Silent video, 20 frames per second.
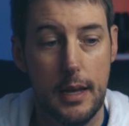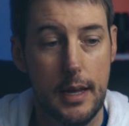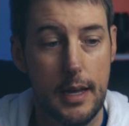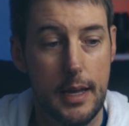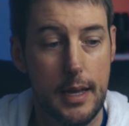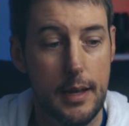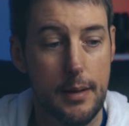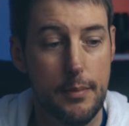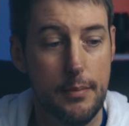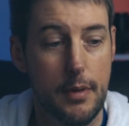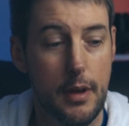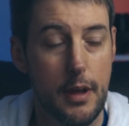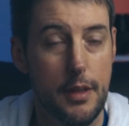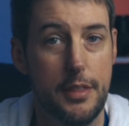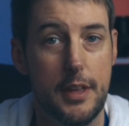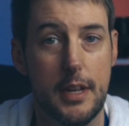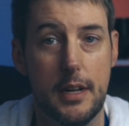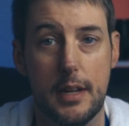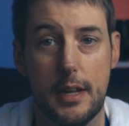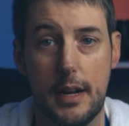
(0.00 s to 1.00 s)
I
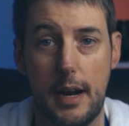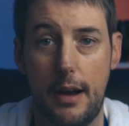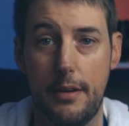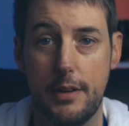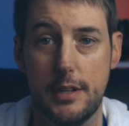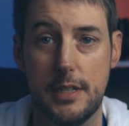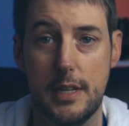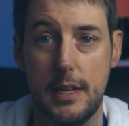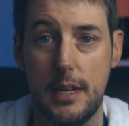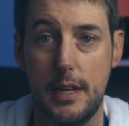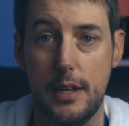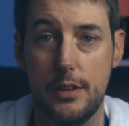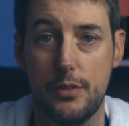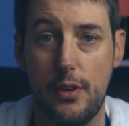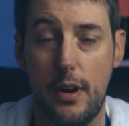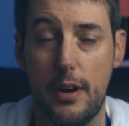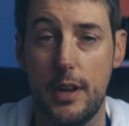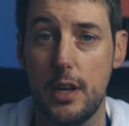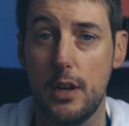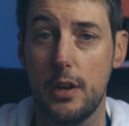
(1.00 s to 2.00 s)
think the clarity is
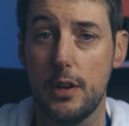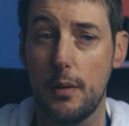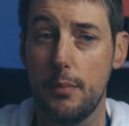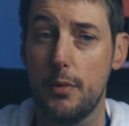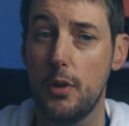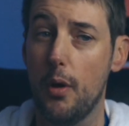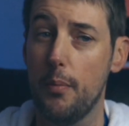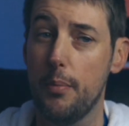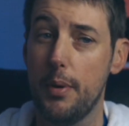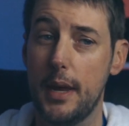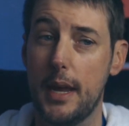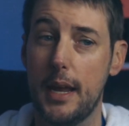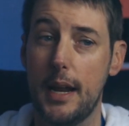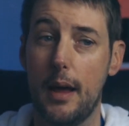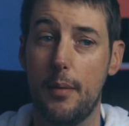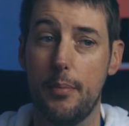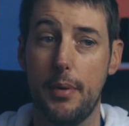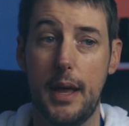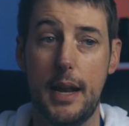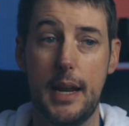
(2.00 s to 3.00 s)
very good. I'm not picking
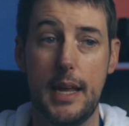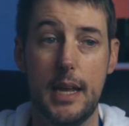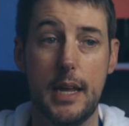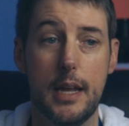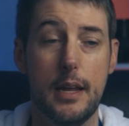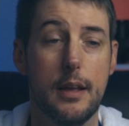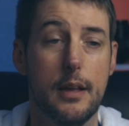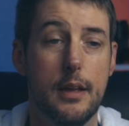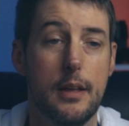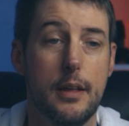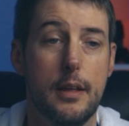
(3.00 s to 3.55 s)
up any